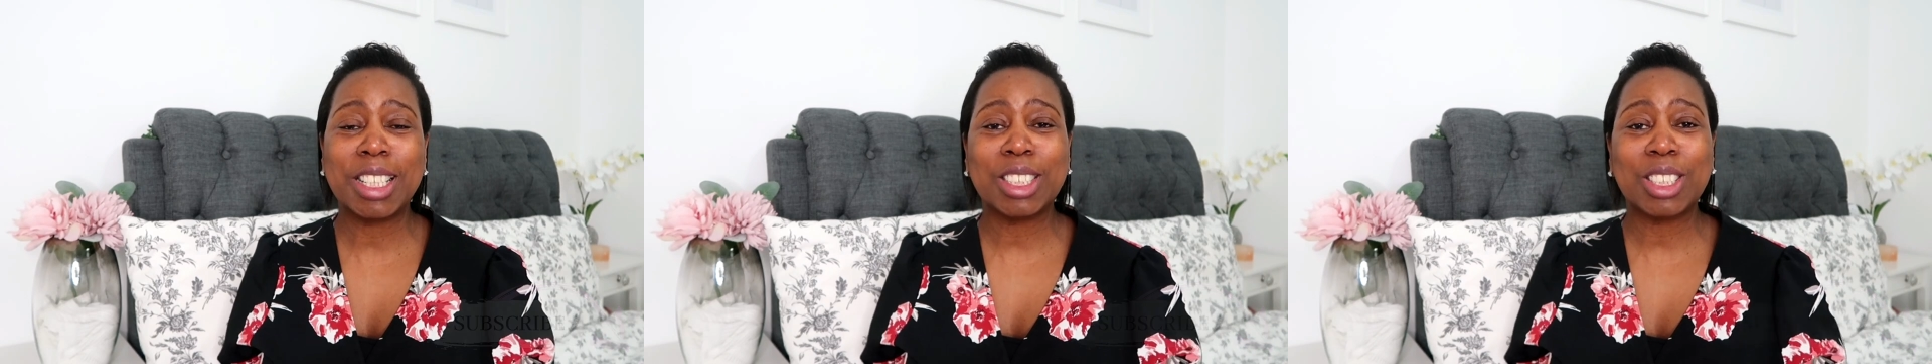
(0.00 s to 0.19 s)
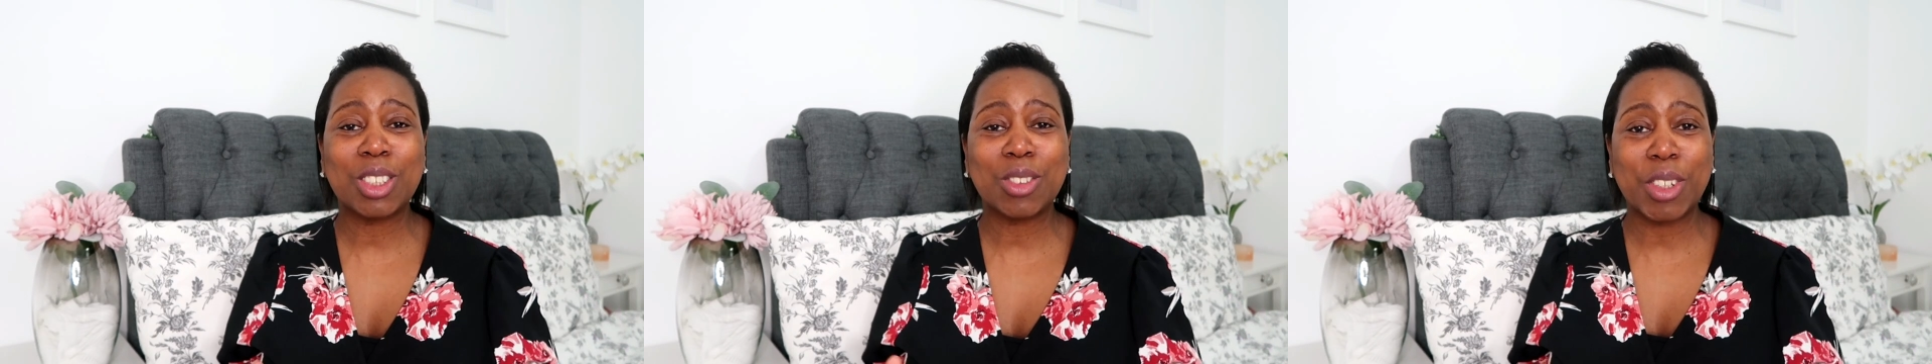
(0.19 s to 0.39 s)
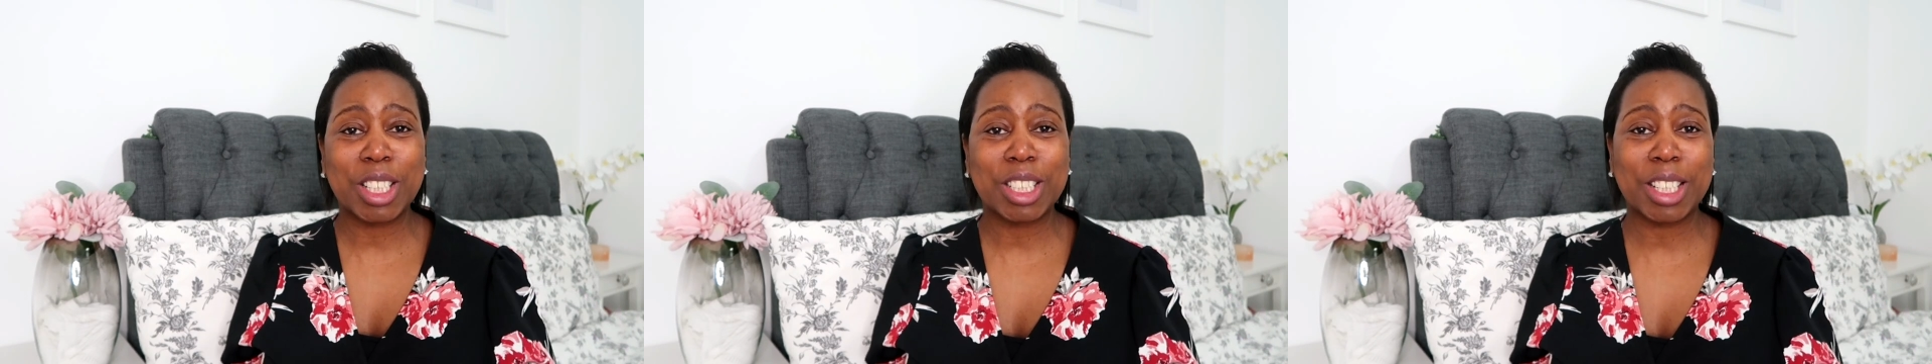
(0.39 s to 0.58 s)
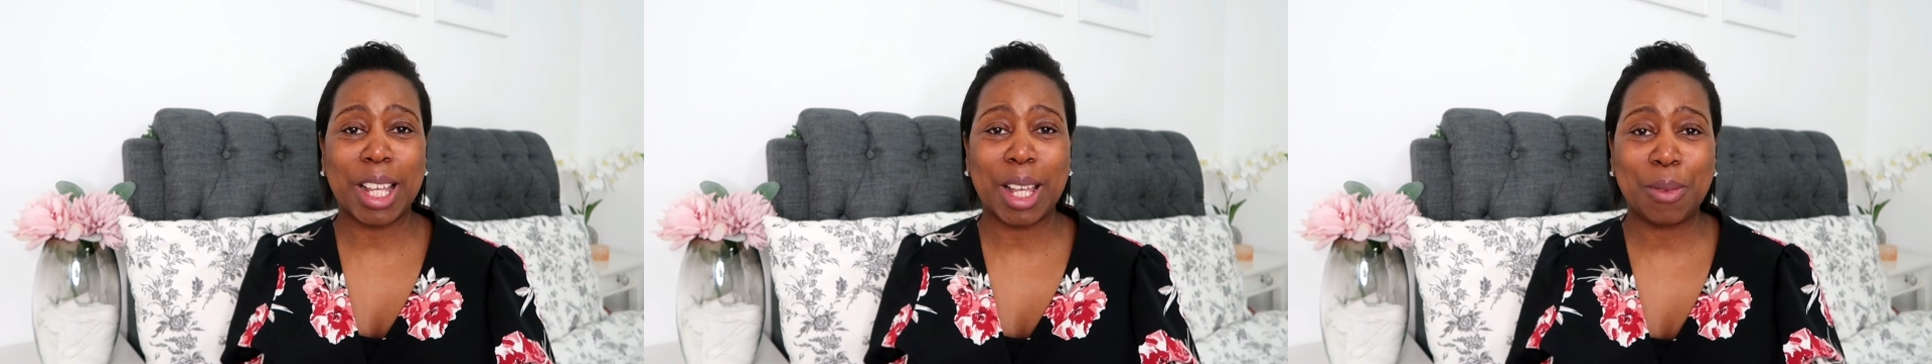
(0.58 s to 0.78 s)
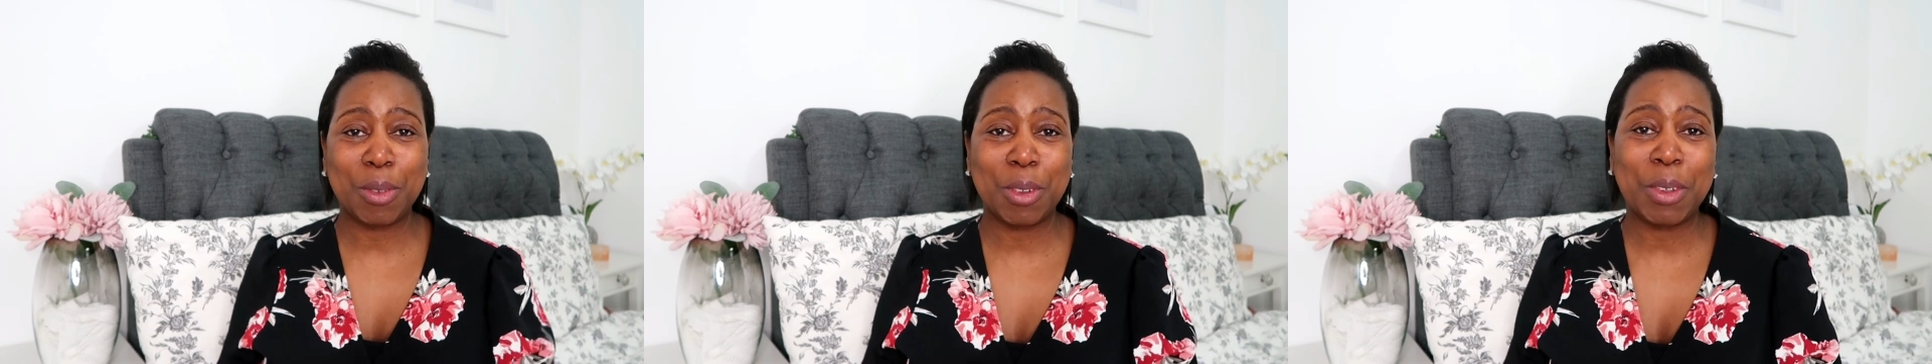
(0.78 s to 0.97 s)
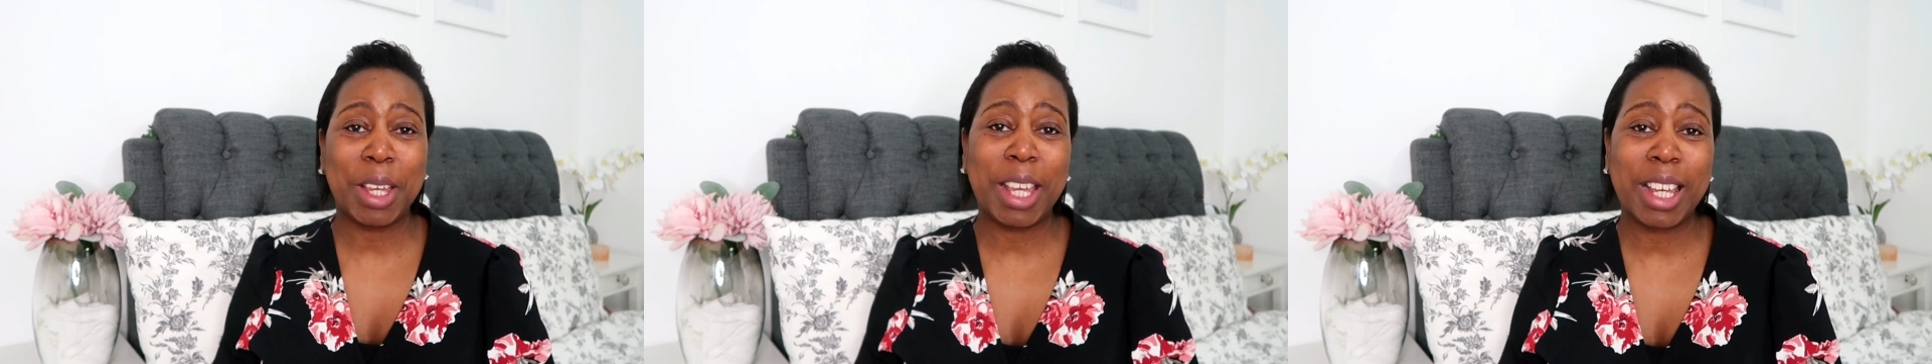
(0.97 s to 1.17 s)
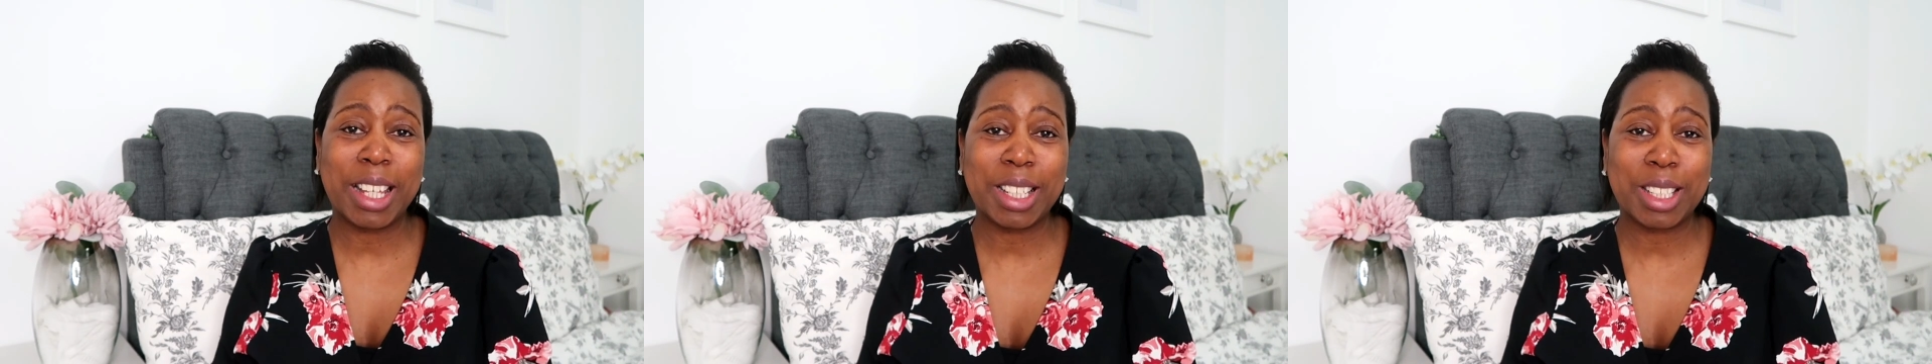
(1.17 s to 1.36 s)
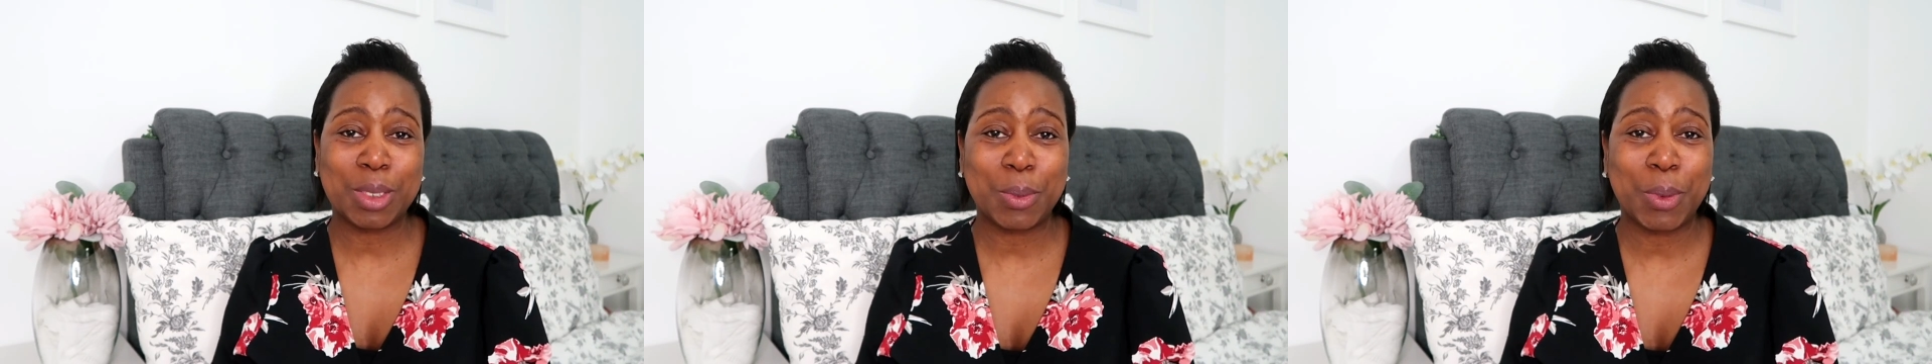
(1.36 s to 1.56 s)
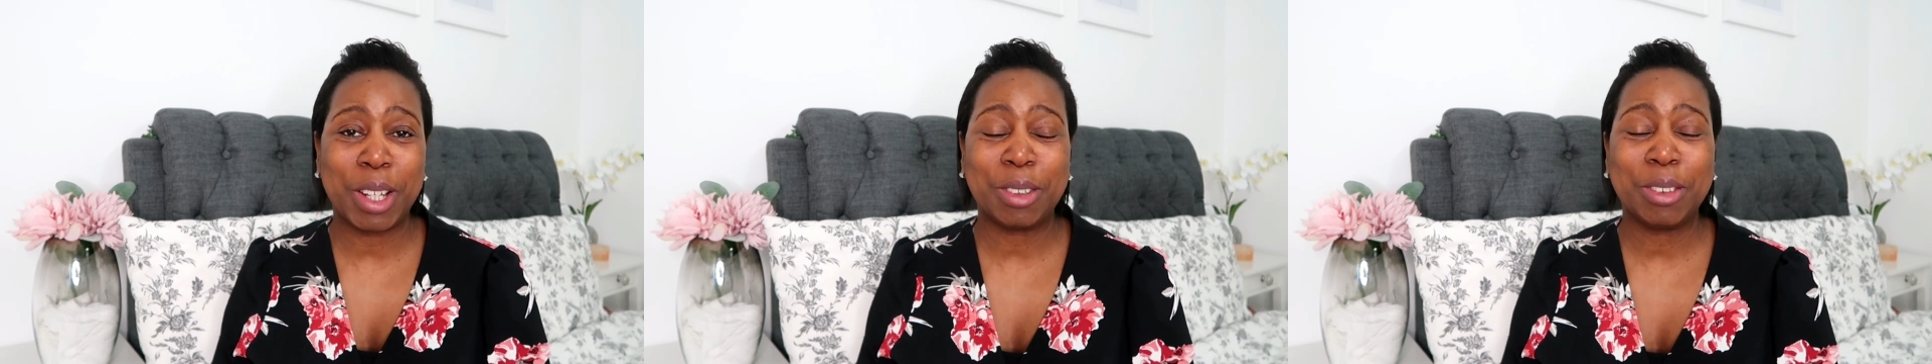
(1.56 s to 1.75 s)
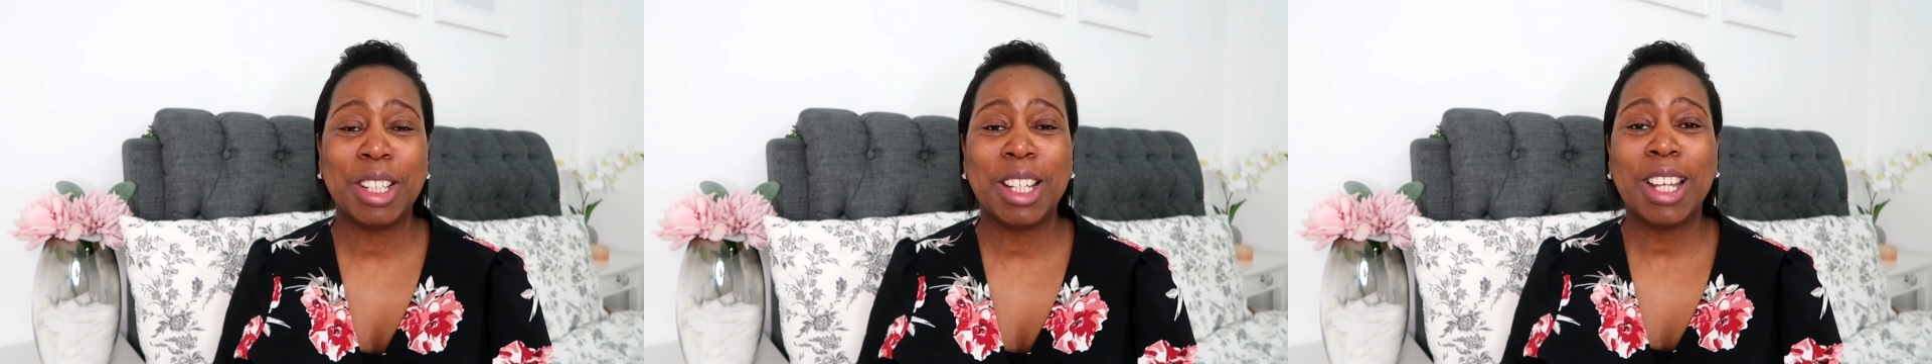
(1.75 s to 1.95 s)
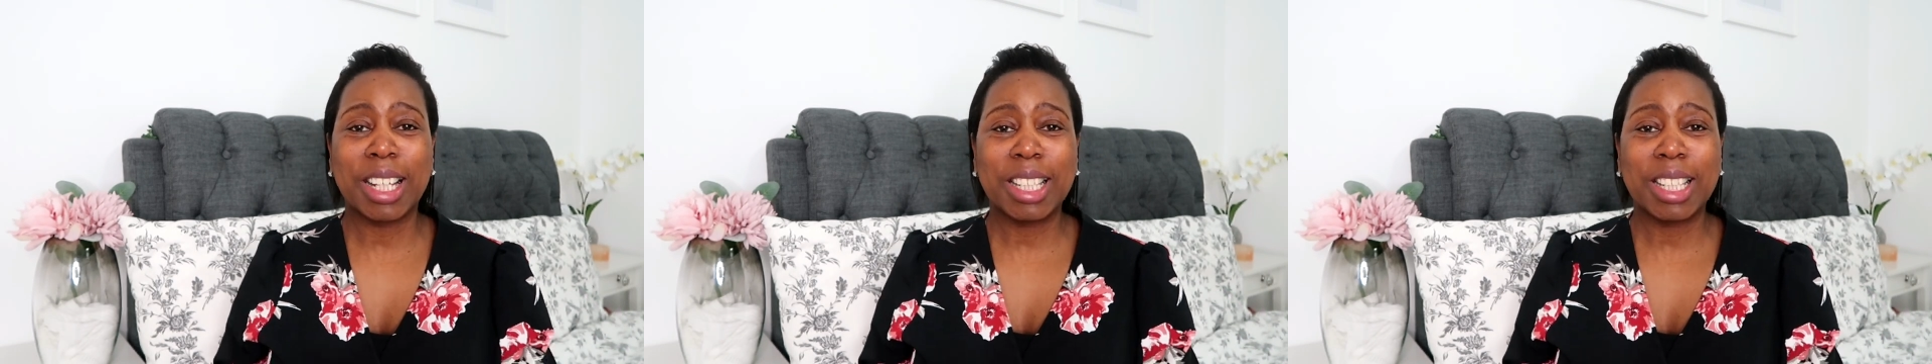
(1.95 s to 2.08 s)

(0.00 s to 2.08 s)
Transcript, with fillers: It's great to have you here as well.